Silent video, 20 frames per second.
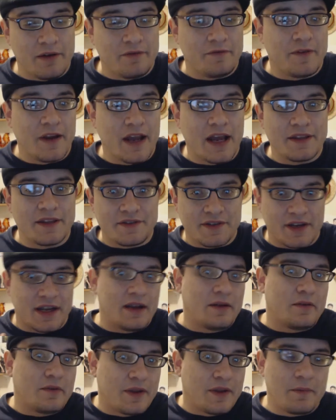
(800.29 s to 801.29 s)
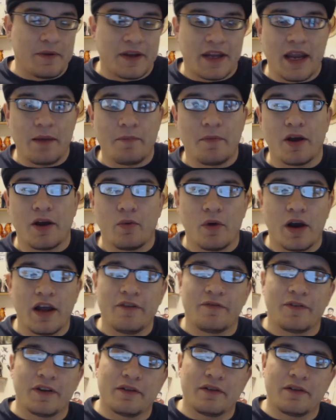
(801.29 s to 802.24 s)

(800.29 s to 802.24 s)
fiance, and then became my wife.